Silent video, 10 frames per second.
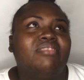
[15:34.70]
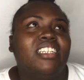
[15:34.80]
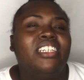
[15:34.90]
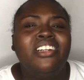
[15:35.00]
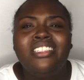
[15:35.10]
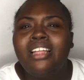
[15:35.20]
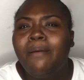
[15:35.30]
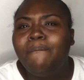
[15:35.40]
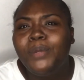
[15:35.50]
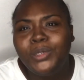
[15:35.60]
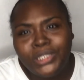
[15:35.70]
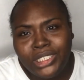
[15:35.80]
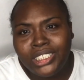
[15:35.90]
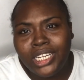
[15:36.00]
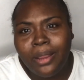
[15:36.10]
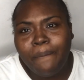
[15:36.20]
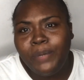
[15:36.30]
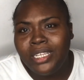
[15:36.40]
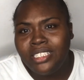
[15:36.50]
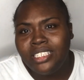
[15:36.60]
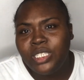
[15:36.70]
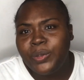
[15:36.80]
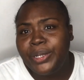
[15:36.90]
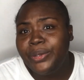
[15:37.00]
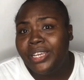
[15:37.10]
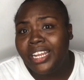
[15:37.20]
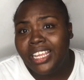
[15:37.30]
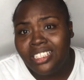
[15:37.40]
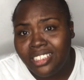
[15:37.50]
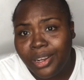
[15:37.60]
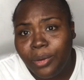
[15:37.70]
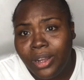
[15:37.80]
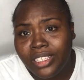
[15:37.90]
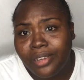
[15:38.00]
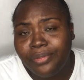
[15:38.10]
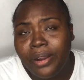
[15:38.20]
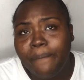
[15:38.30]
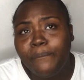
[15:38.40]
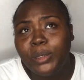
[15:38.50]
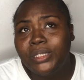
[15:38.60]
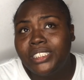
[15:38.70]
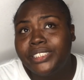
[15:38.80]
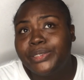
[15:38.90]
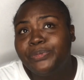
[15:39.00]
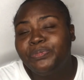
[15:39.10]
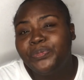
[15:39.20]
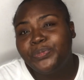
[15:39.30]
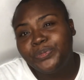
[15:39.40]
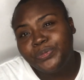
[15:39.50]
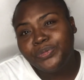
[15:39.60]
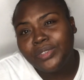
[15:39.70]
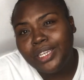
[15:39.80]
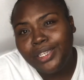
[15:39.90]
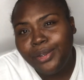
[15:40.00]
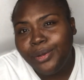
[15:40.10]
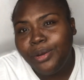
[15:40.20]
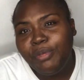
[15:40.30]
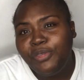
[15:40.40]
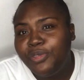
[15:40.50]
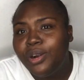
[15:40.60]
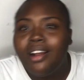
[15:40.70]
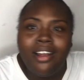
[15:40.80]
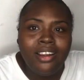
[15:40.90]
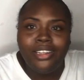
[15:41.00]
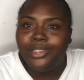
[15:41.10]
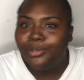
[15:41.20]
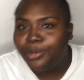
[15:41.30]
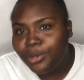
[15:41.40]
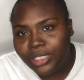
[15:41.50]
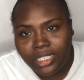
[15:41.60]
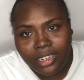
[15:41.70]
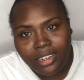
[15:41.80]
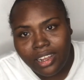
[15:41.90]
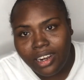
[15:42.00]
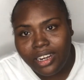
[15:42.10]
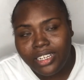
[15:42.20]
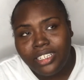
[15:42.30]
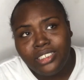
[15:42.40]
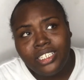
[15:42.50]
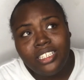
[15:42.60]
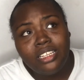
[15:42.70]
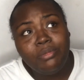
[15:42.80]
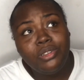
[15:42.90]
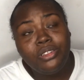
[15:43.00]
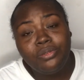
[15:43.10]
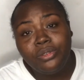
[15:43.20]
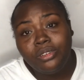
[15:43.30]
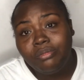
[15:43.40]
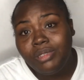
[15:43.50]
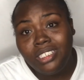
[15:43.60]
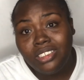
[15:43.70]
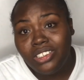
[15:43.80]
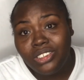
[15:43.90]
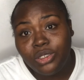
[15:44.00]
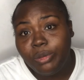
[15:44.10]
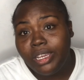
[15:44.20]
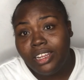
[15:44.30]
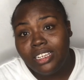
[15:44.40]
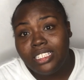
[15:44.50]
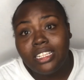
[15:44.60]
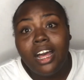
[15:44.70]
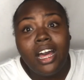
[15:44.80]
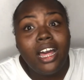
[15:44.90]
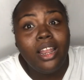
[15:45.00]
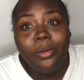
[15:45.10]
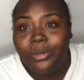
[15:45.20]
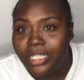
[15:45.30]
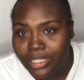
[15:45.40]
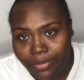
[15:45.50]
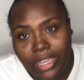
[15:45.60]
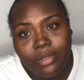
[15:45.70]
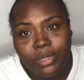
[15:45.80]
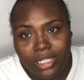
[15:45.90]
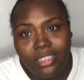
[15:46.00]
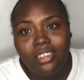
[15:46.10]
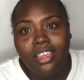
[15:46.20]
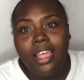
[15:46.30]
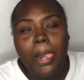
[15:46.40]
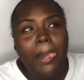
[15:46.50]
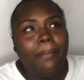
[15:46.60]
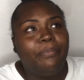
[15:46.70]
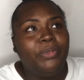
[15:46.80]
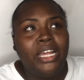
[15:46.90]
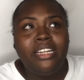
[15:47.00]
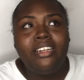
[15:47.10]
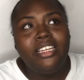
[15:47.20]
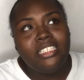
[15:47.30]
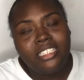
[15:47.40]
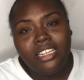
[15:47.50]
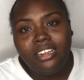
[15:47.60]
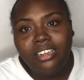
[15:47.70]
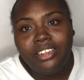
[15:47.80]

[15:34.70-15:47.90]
there's not much places where you can enter the water from, but you know, before all of the erosion and all of that, Selshar is a beautiful beach, to be honest. Always vibesy, and they sell